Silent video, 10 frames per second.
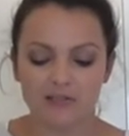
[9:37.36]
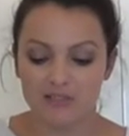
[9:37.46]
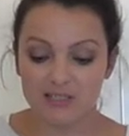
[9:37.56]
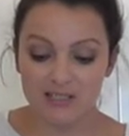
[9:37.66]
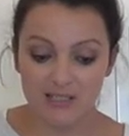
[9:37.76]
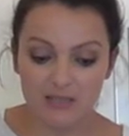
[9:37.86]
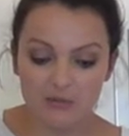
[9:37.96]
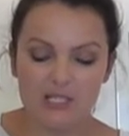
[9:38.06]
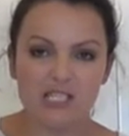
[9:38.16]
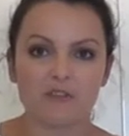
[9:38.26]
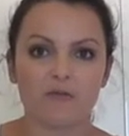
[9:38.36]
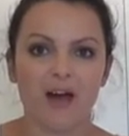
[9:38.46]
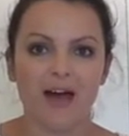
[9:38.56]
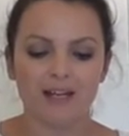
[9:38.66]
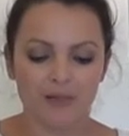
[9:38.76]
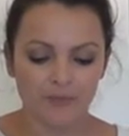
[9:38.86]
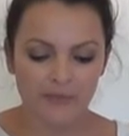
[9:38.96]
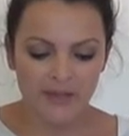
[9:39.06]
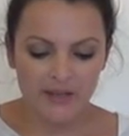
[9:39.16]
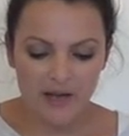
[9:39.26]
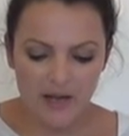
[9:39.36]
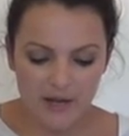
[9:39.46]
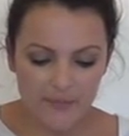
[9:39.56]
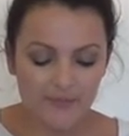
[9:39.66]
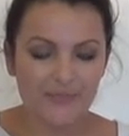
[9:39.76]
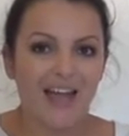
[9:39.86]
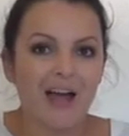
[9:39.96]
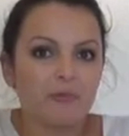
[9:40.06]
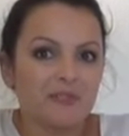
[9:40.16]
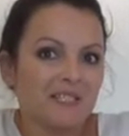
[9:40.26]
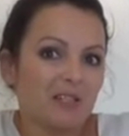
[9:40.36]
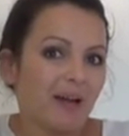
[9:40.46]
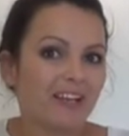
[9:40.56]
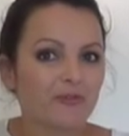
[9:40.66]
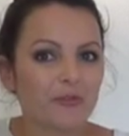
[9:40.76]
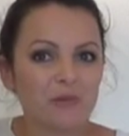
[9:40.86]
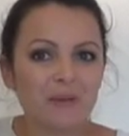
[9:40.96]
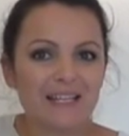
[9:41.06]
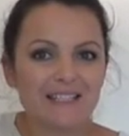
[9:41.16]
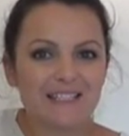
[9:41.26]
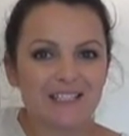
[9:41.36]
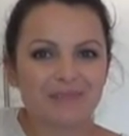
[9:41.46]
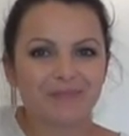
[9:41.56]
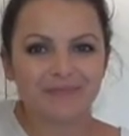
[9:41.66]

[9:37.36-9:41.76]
degrees C, which is fan, and we'll see you back in 40 minutes.